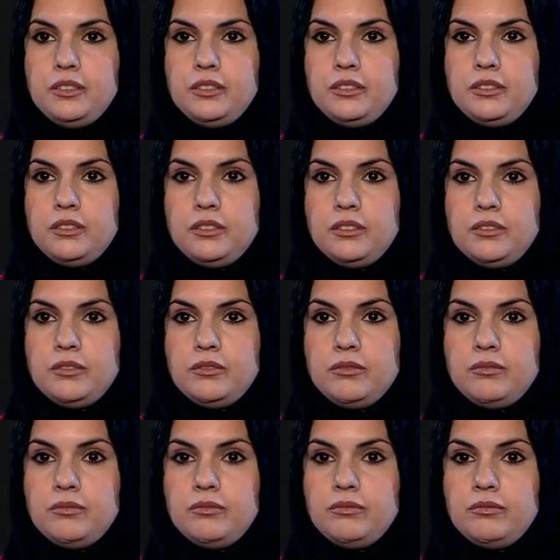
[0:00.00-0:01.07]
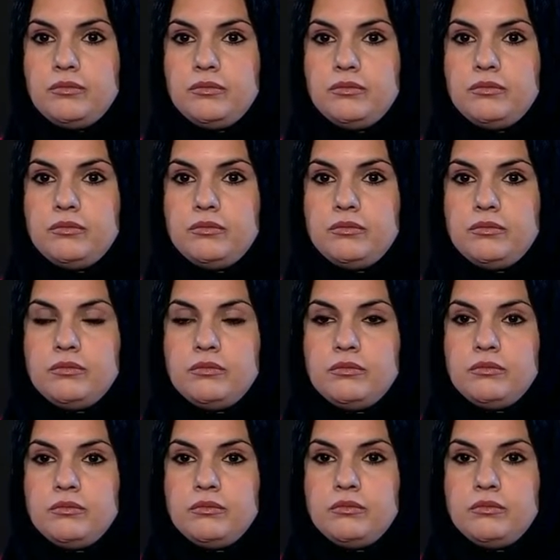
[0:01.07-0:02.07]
[no speech]